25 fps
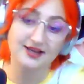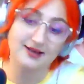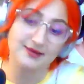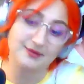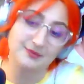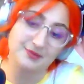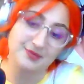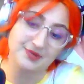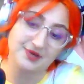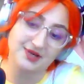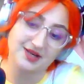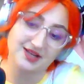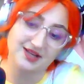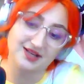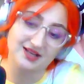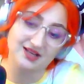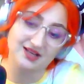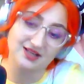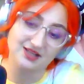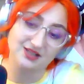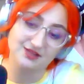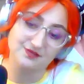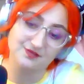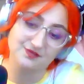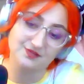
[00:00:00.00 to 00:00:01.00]
But I
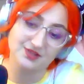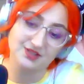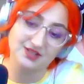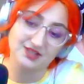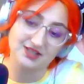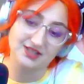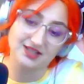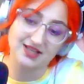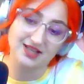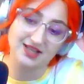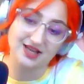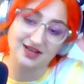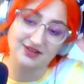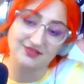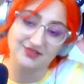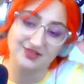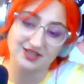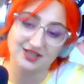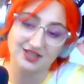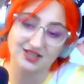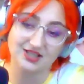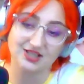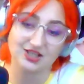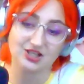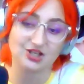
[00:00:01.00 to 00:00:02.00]
kind of feel like having
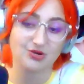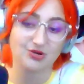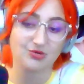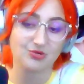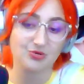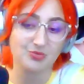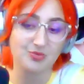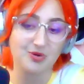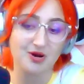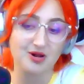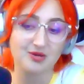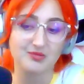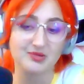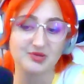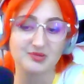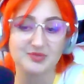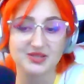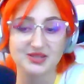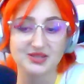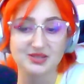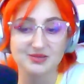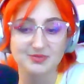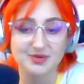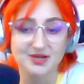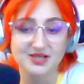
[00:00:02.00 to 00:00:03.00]
it here would probably be
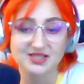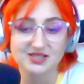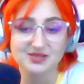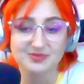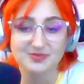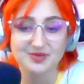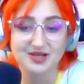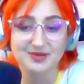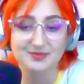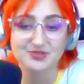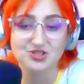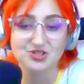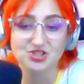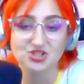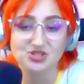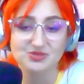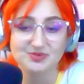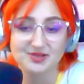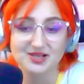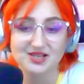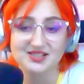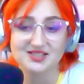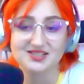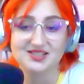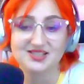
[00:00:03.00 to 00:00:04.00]
the best bet just
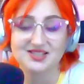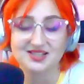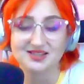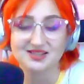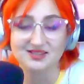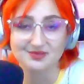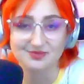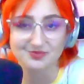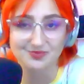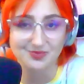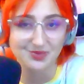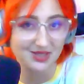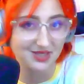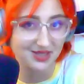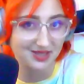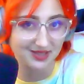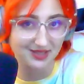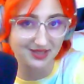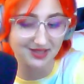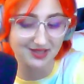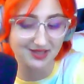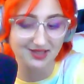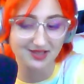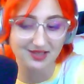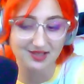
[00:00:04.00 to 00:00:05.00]
because it's at the
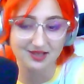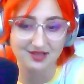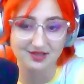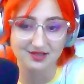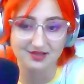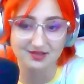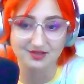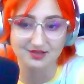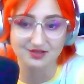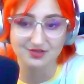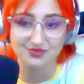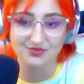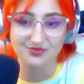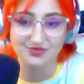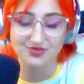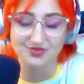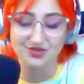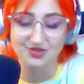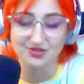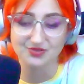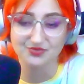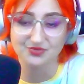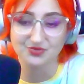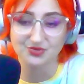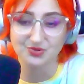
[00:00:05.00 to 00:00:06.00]
beginning of
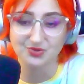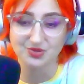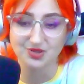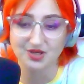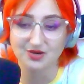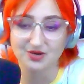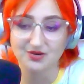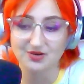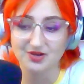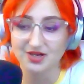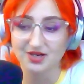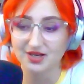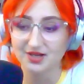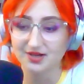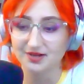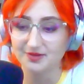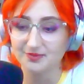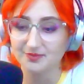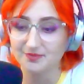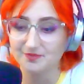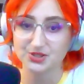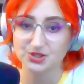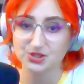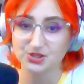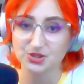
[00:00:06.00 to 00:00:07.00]
the food area.
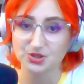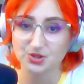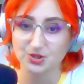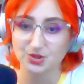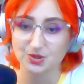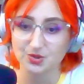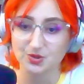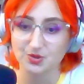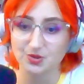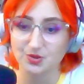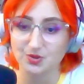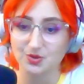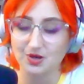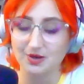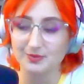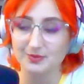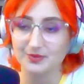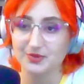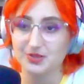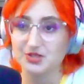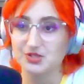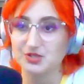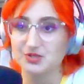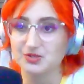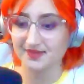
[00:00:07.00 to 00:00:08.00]
So I'm going
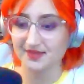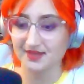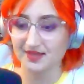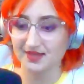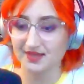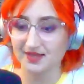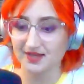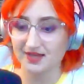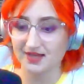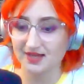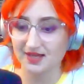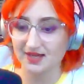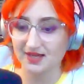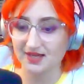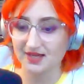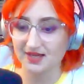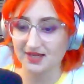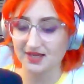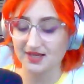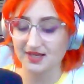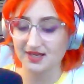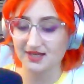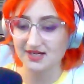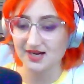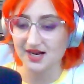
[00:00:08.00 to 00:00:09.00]
to do that.
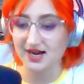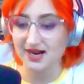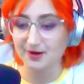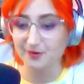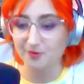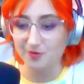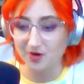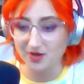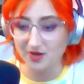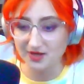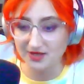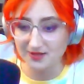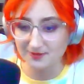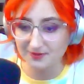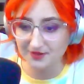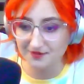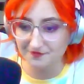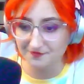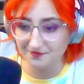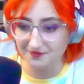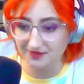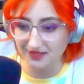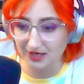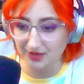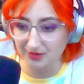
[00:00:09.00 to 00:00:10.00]
And I want to put
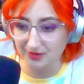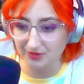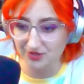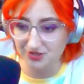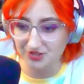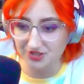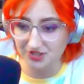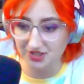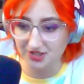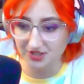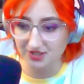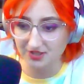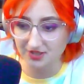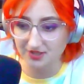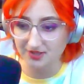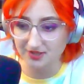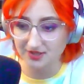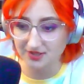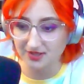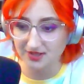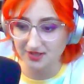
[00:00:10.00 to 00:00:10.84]
flowers here,